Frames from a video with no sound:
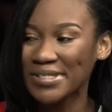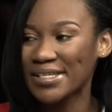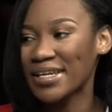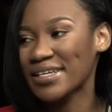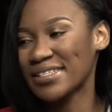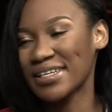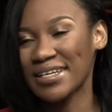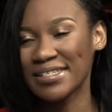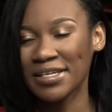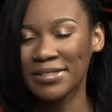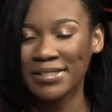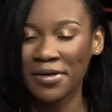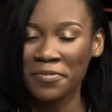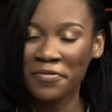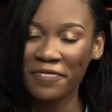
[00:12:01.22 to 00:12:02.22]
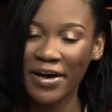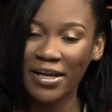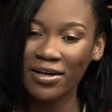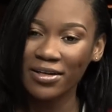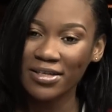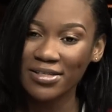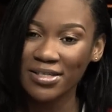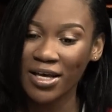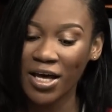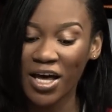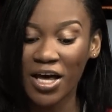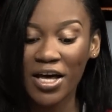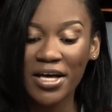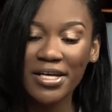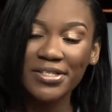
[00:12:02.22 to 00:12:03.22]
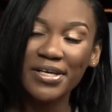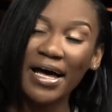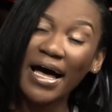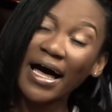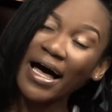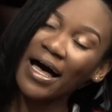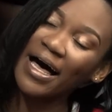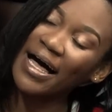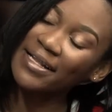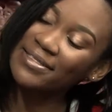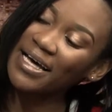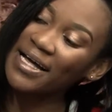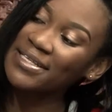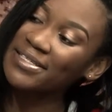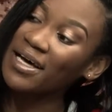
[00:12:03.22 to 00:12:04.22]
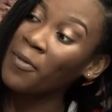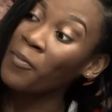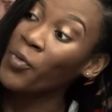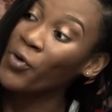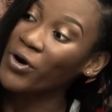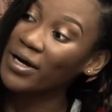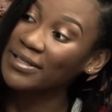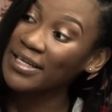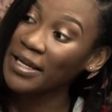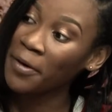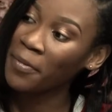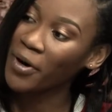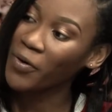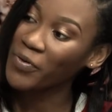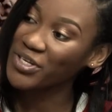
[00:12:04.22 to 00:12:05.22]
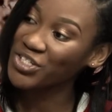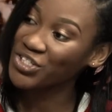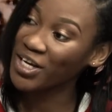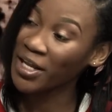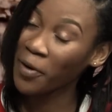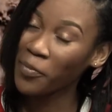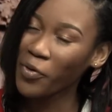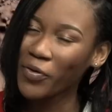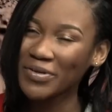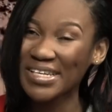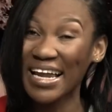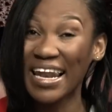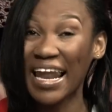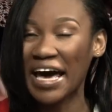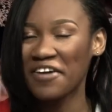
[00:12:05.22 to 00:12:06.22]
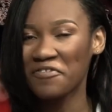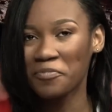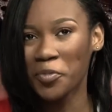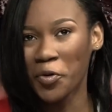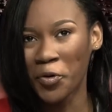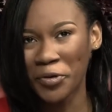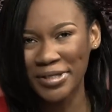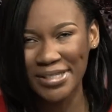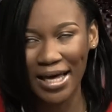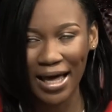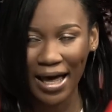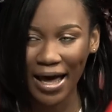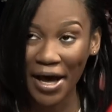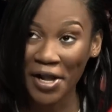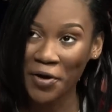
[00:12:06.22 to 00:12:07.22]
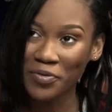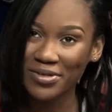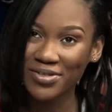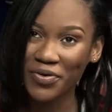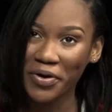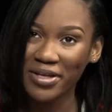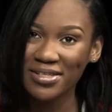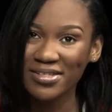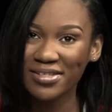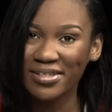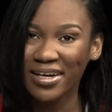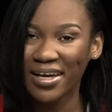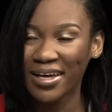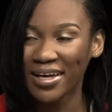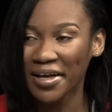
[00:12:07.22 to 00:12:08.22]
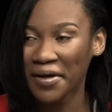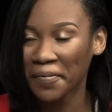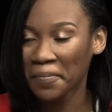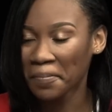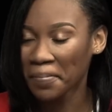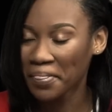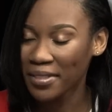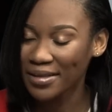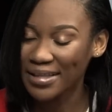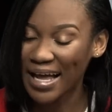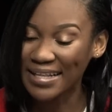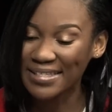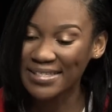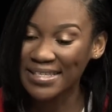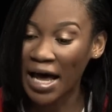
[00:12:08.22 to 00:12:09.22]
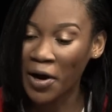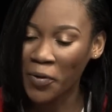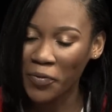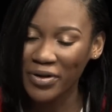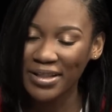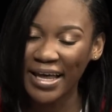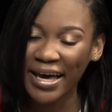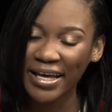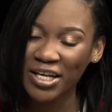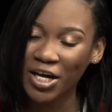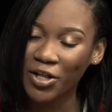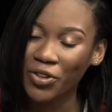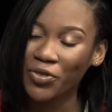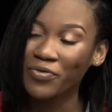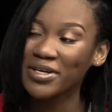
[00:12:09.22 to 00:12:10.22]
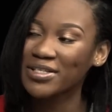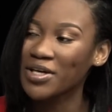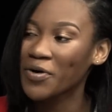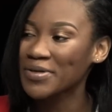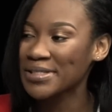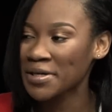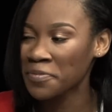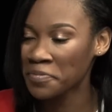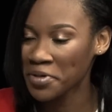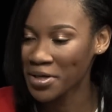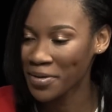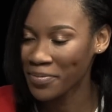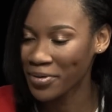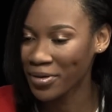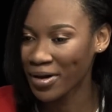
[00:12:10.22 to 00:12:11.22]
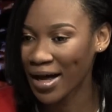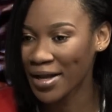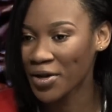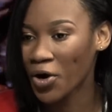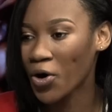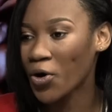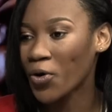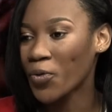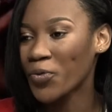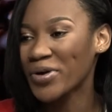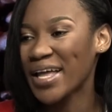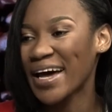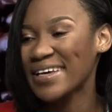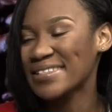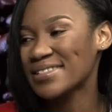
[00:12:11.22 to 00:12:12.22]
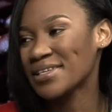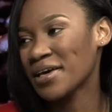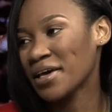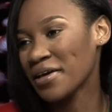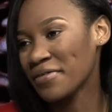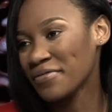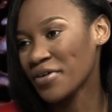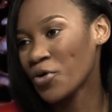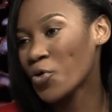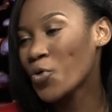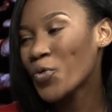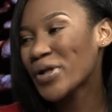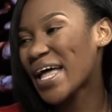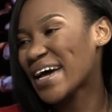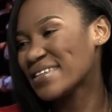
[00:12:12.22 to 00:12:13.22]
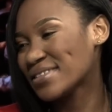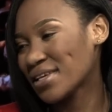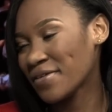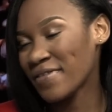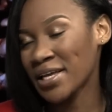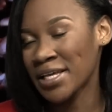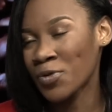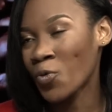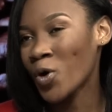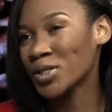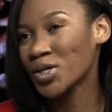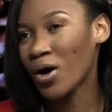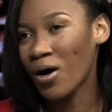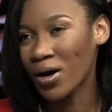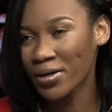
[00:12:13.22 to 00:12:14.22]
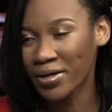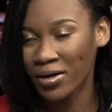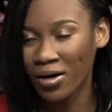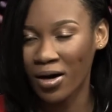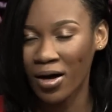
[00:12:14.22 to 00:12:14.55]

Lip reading: selected as a semifinalist. So I had to answer a moral dilemma question about a lifeboat, and I was going to, that sank with like 3,000 people, and who would I save, and in what order?